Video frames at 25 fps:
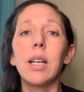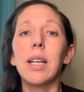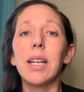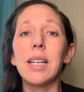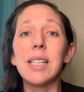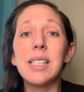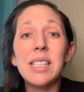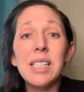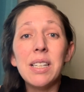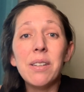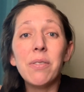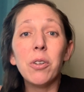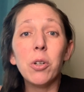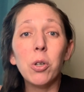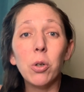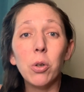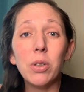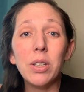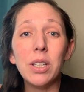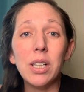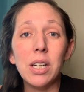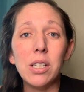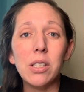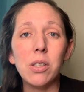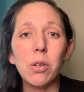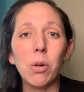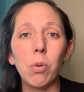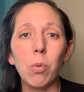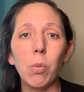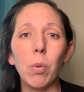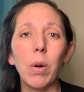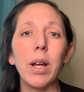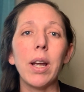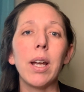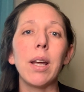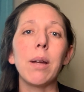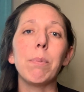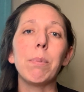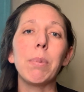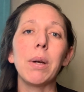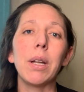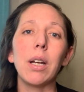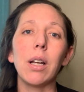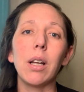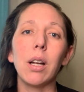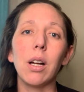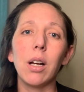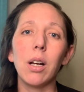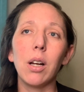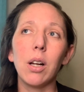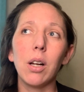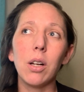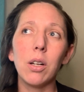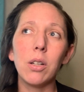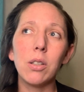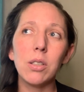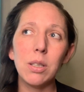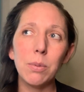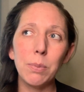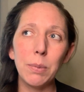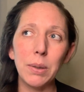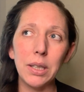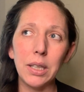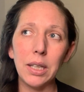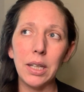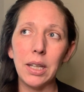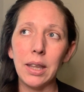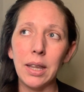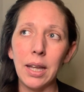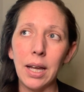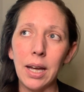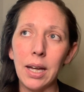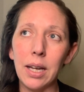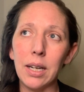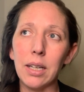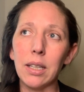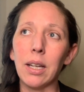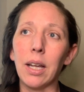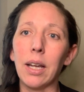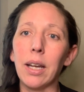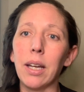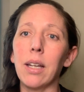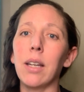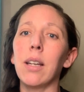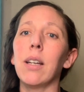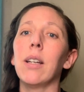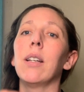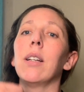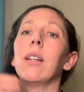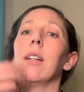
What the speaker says: it's difficult in its own way, but ultimately that, like,